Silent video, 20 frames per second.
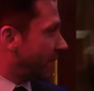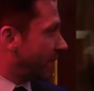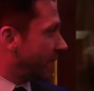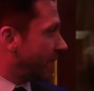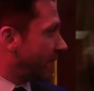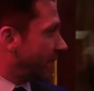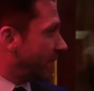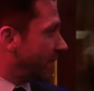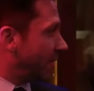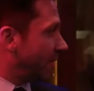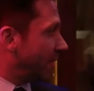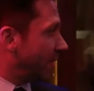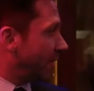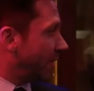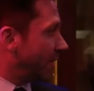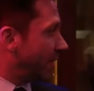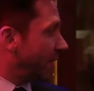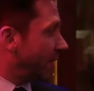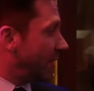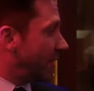
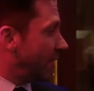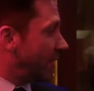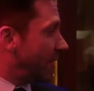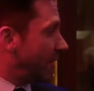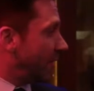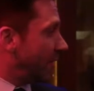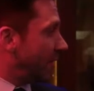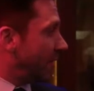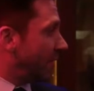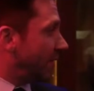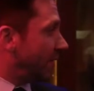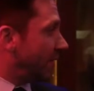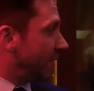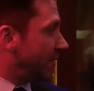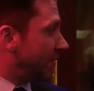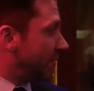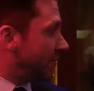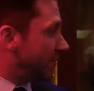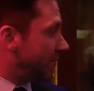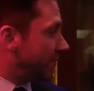
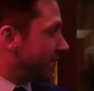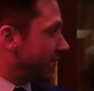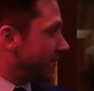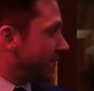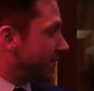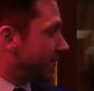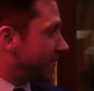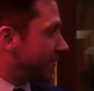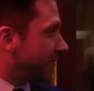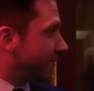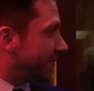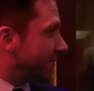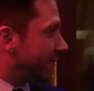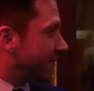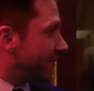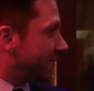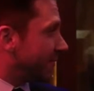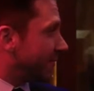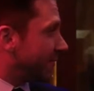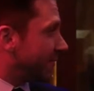
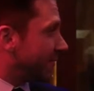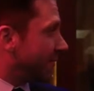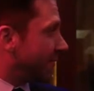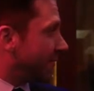No words are spoken by the person on screen.